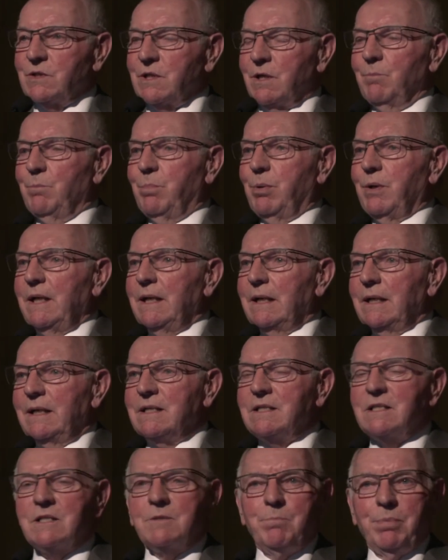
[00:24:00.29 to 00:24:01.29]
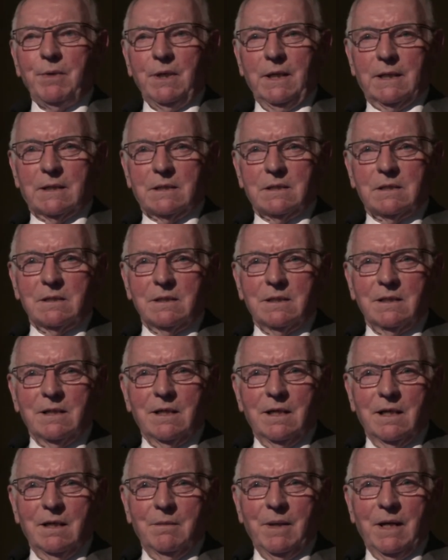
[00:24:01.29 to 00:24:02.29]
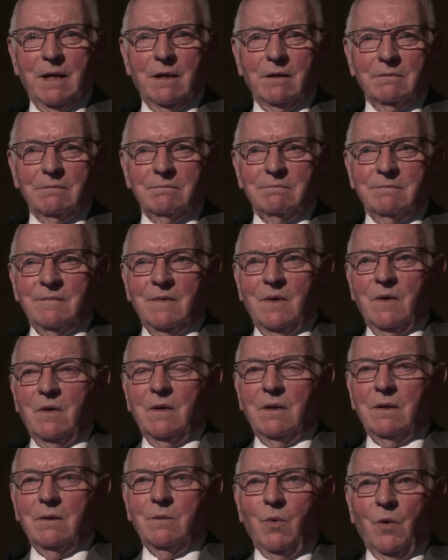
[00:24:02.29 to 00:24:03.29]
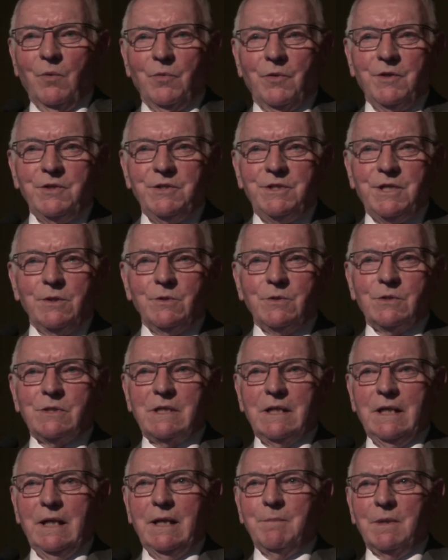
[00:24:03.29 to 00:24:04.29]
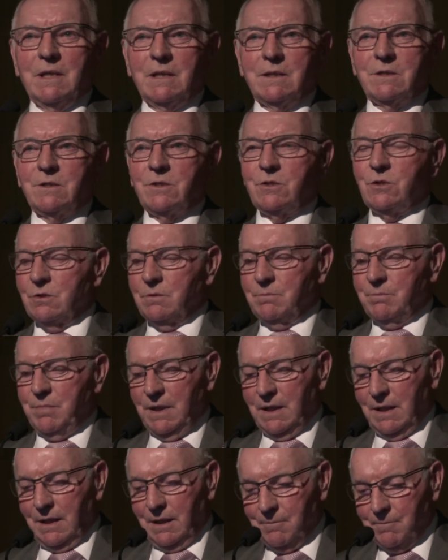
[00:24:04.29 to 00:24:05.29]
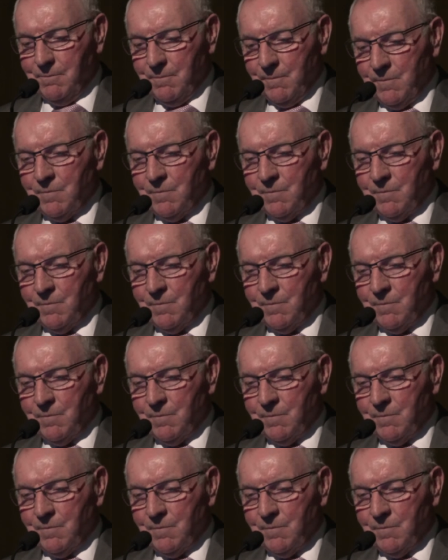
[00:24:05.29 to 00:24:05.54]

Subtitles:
was completely split about what the dose limit should be.